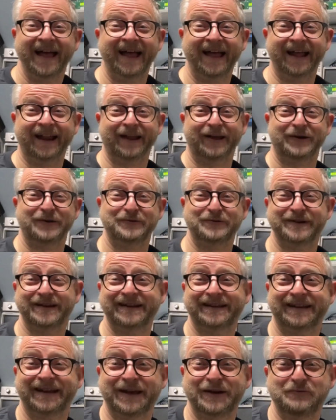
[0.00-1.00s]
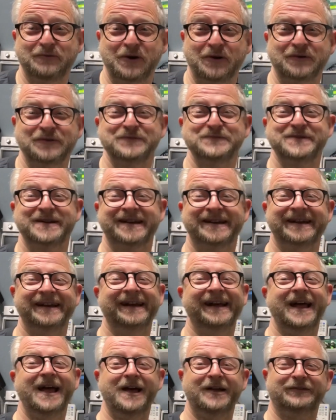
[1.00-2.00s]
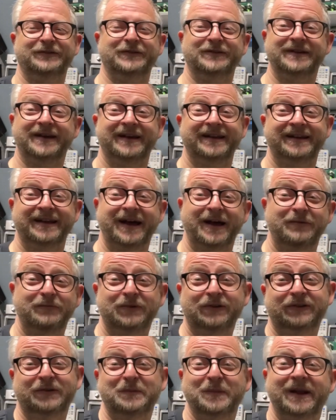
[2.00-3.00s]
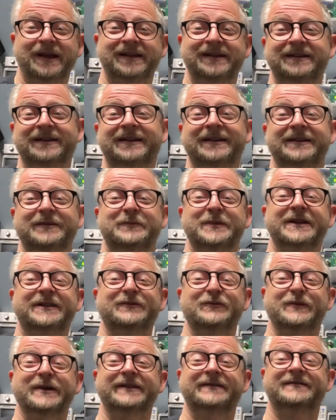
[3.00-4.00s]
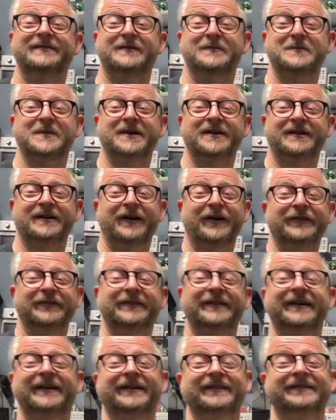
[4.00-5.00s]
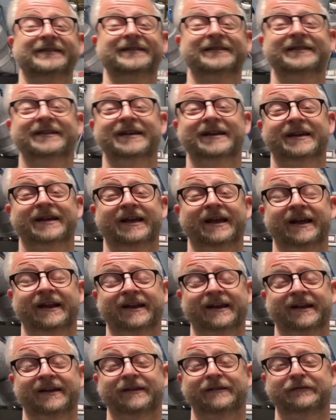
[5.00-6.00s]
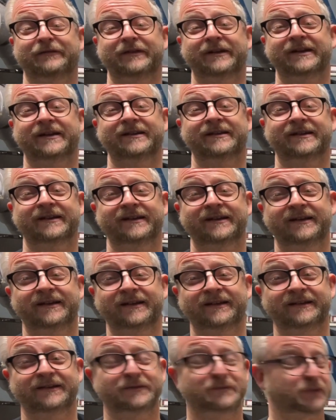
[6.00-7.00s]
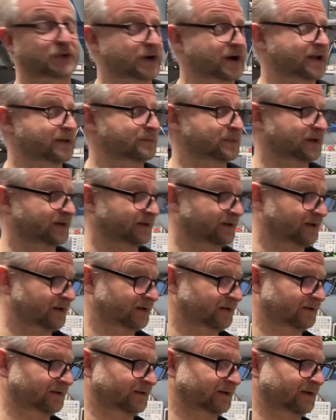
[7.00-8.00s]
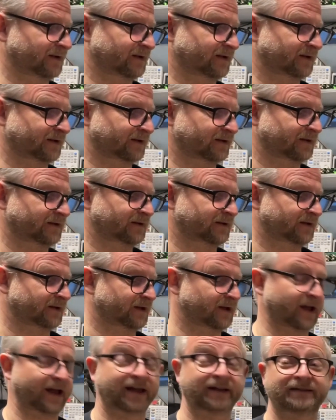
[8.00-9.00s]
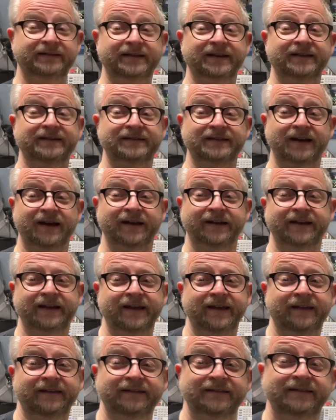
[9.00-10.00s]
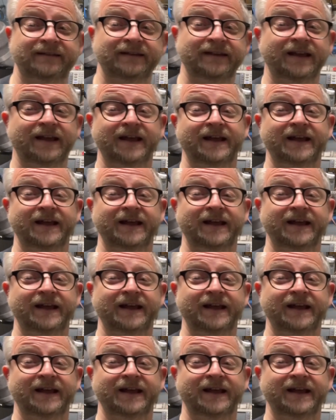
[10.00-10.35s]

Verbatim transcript: Hello and uh, welcome back. Today I'm going to play a little bit with some uh, handhelds, and I have here the, the Brymen, the eight six nine S,